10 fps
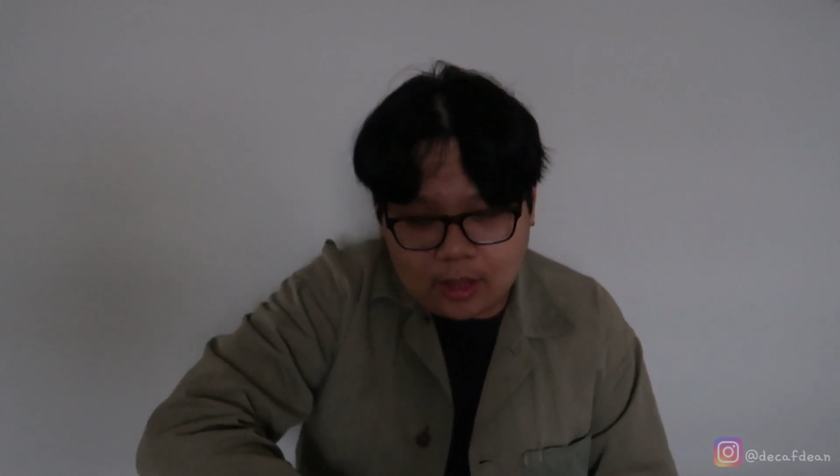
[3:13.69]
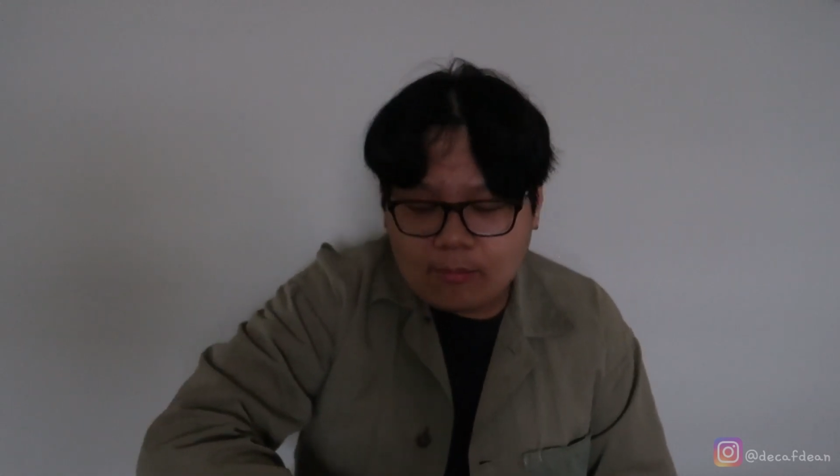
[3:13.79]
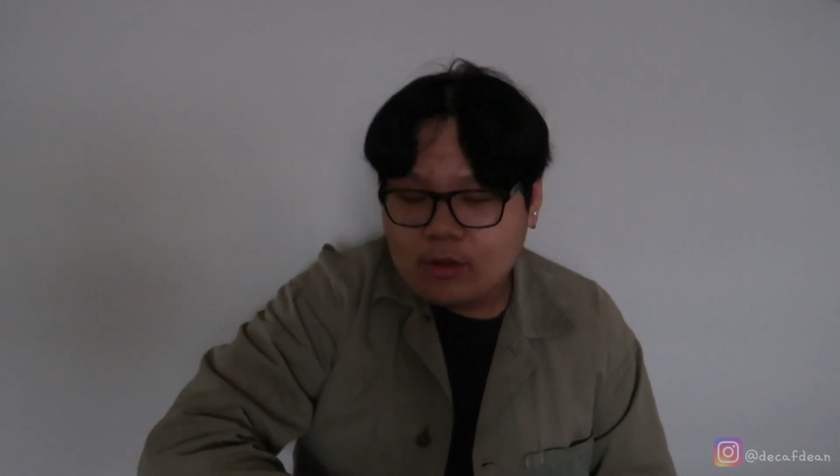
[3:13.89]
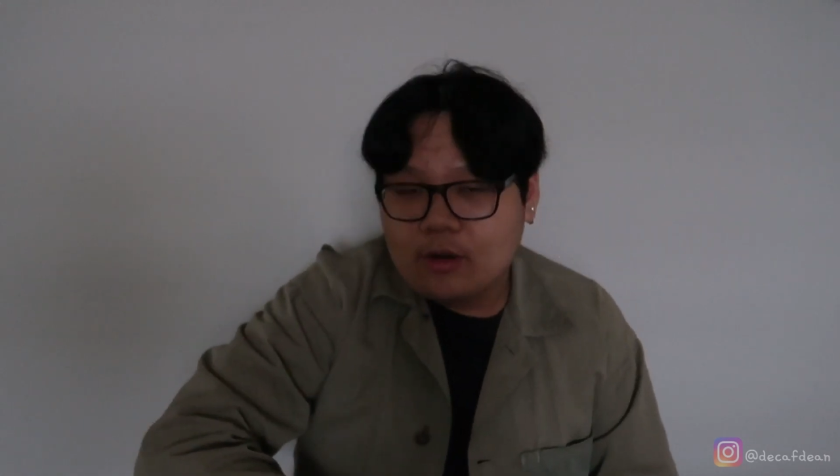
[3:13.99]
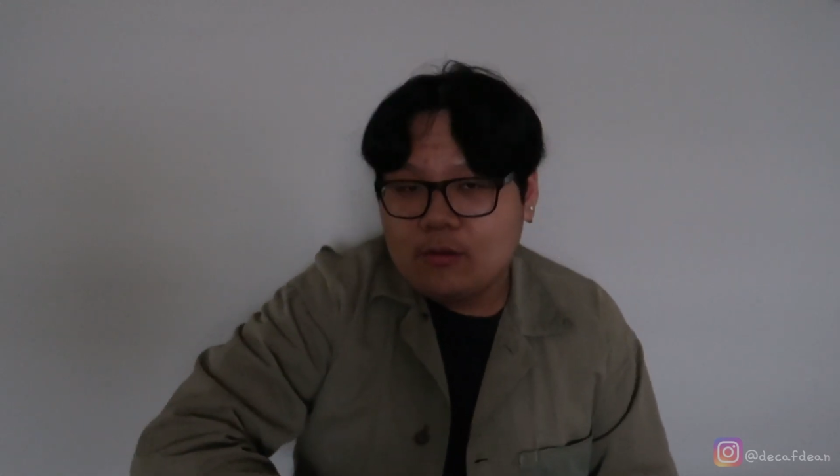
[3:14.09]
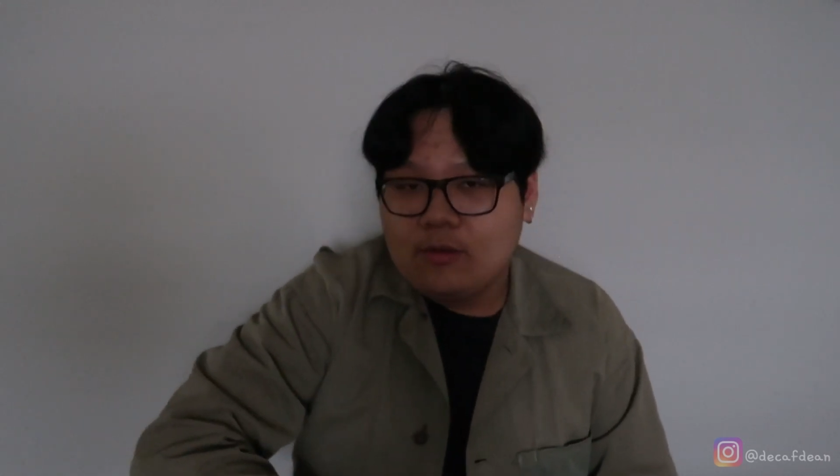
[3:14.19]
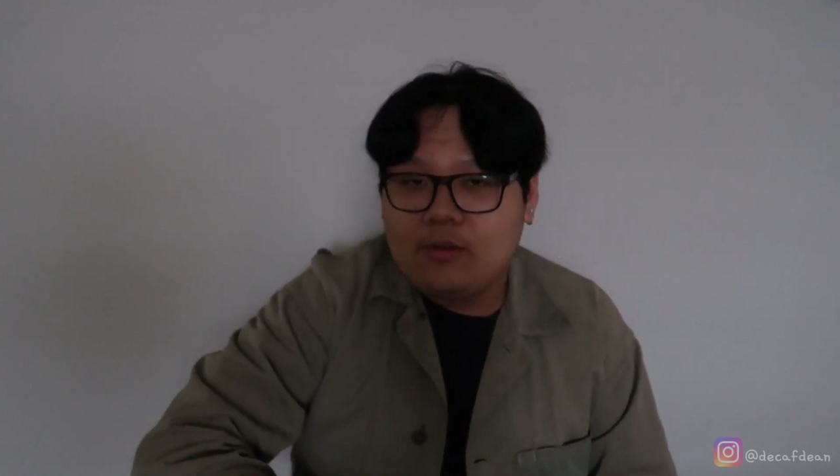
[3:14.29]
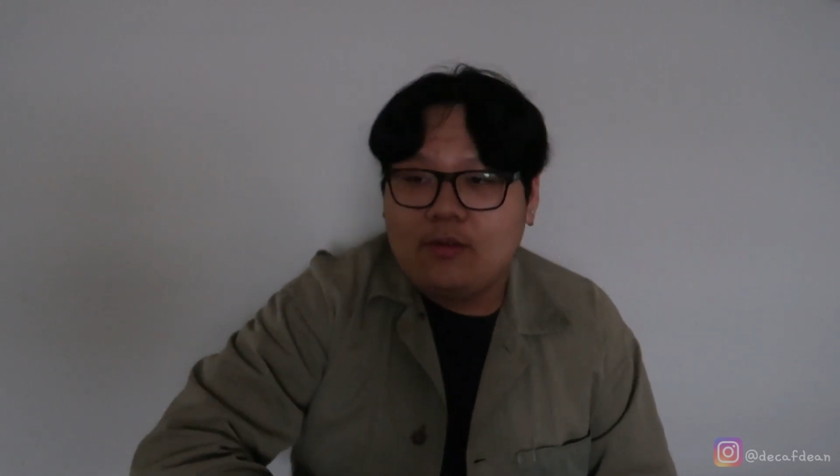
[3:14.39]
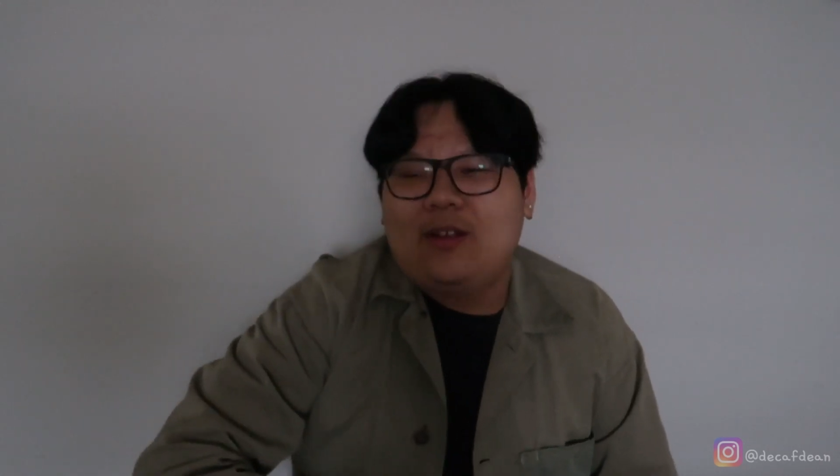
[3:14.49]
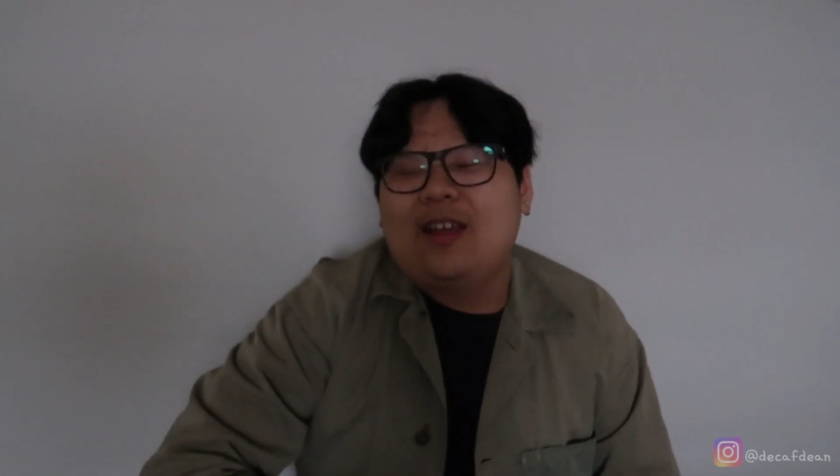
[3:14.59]
I'm not
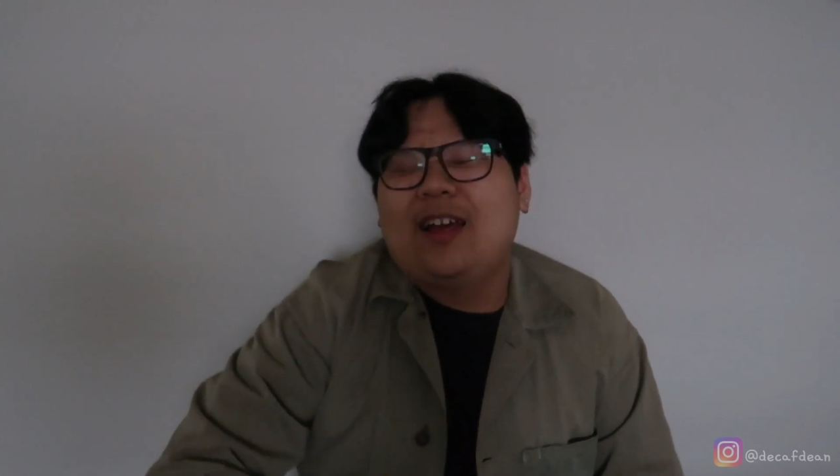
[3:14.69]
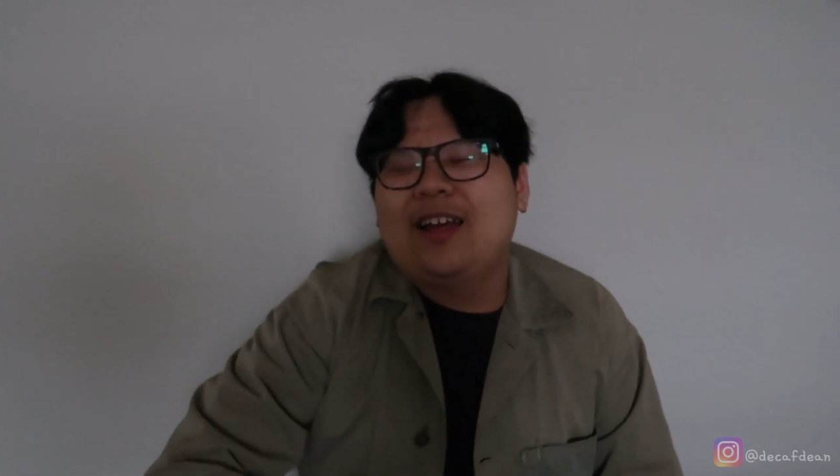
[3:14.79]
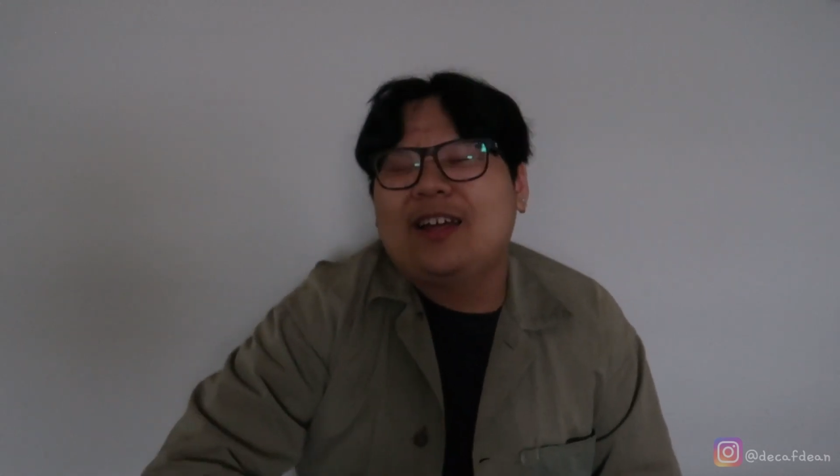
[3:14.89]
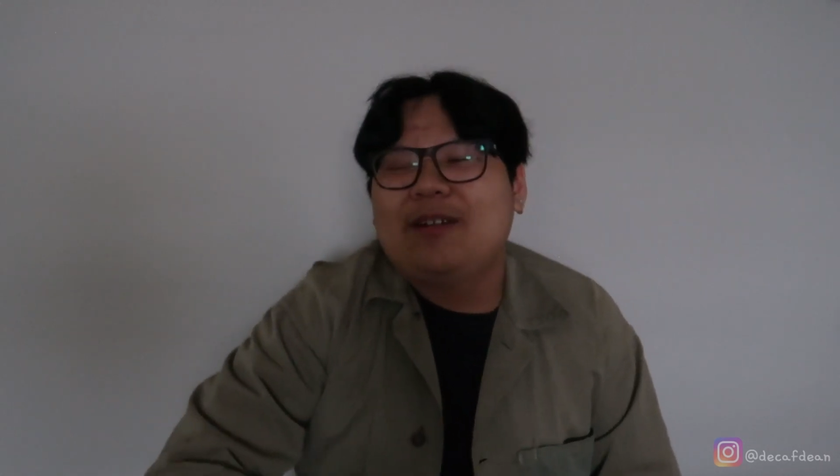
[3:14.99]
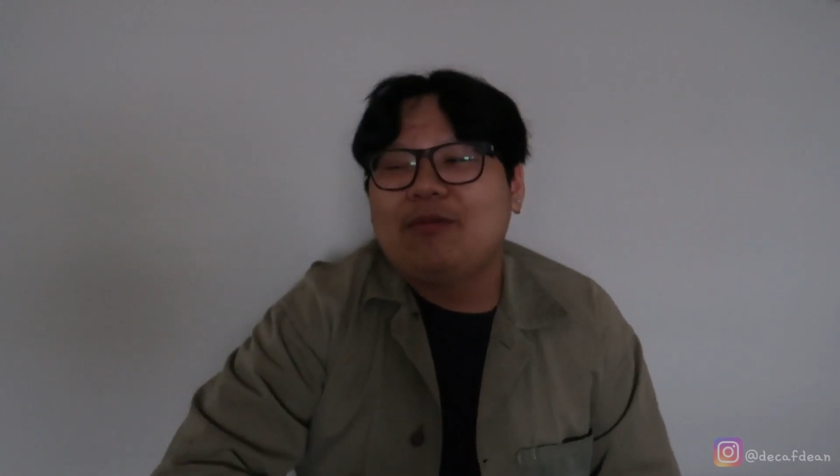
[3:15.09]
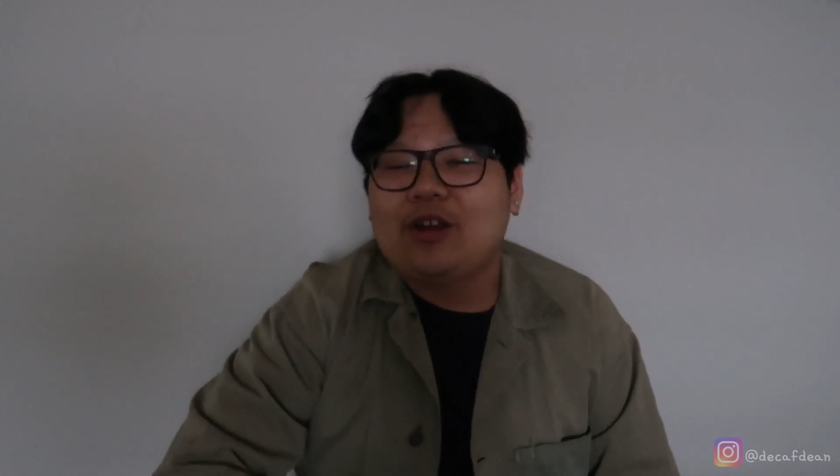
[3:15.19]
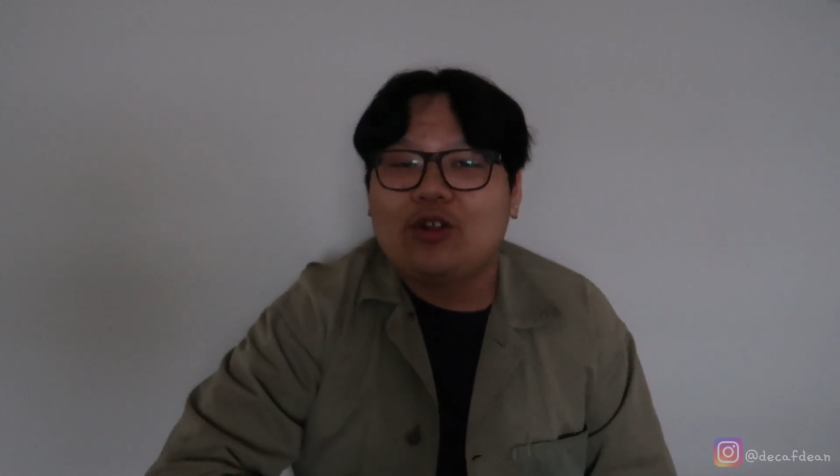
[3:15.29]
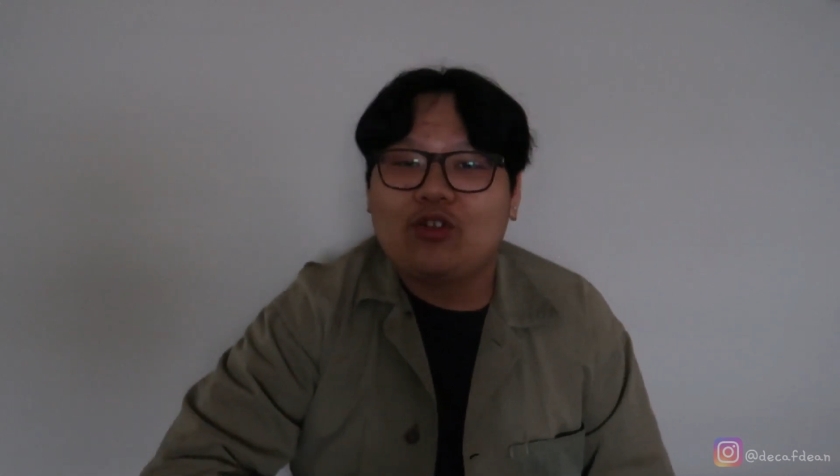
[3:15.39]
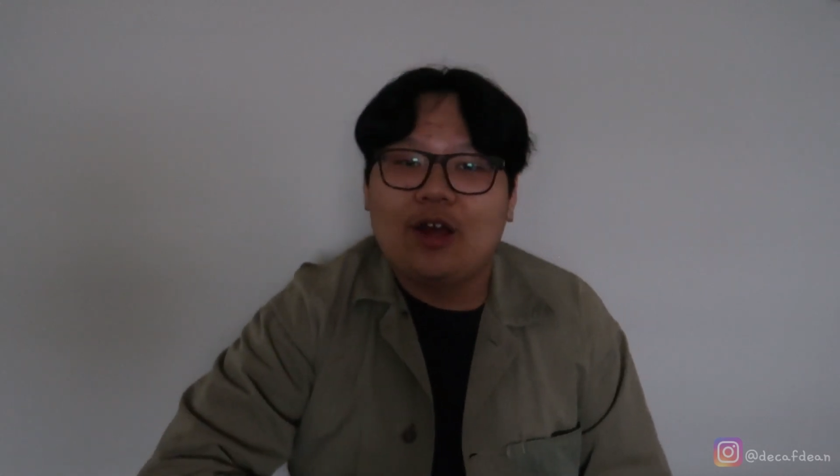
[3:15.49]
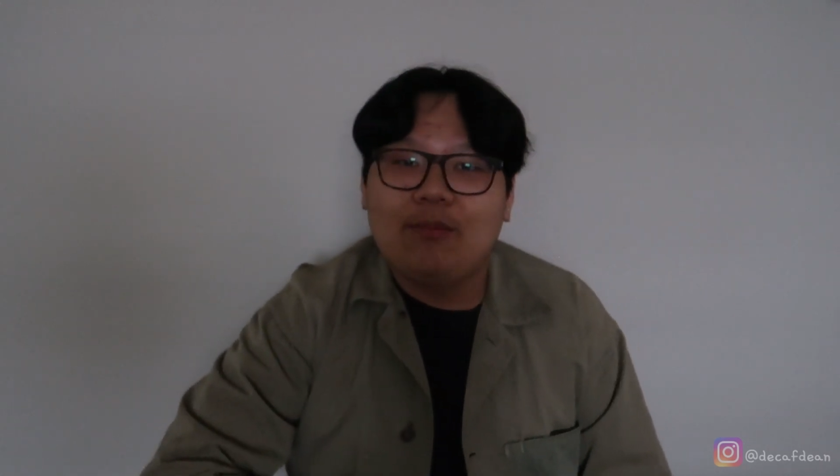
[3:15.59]

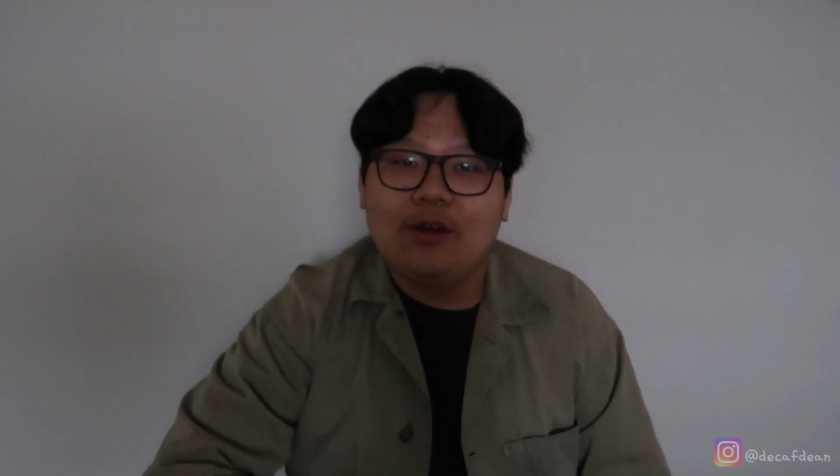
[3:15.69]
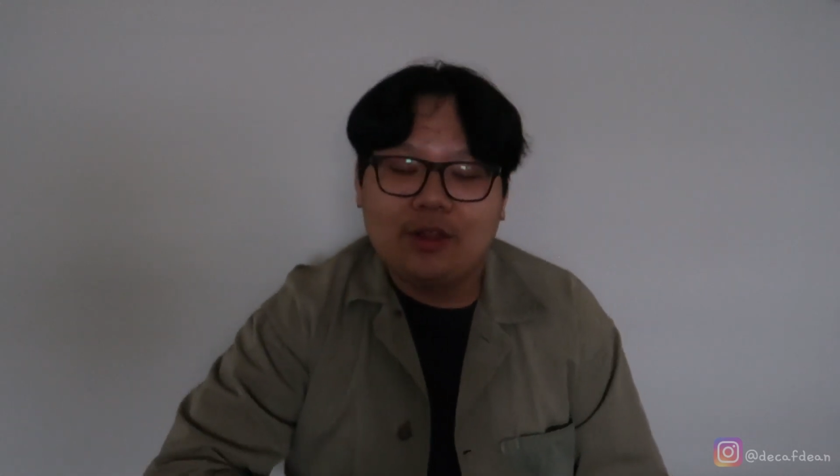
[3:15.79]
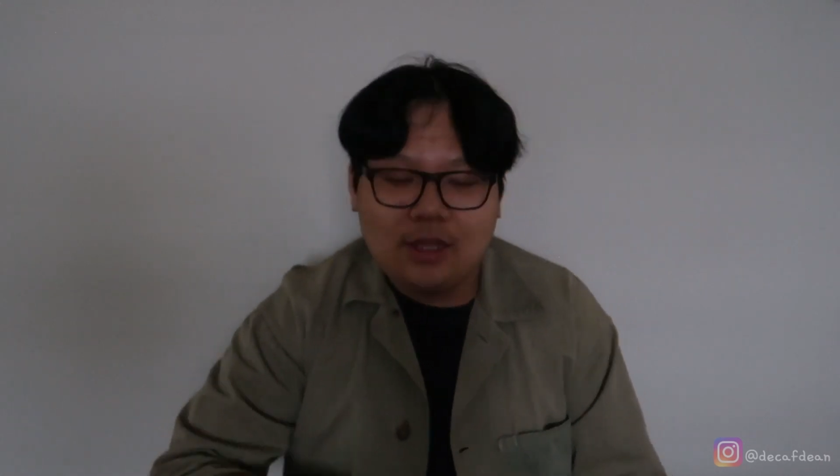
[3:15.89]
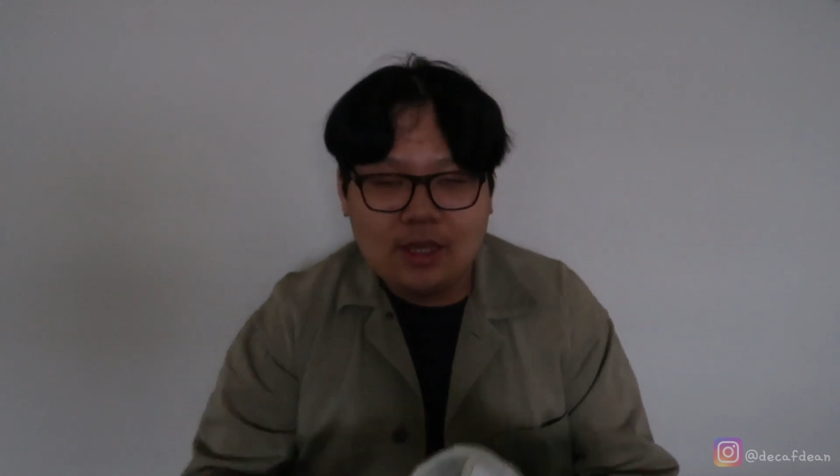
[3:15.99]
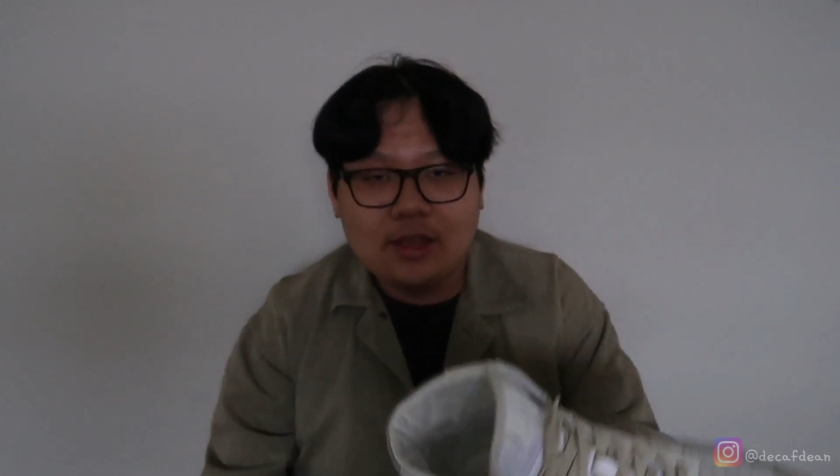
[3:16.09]
gonna try, but the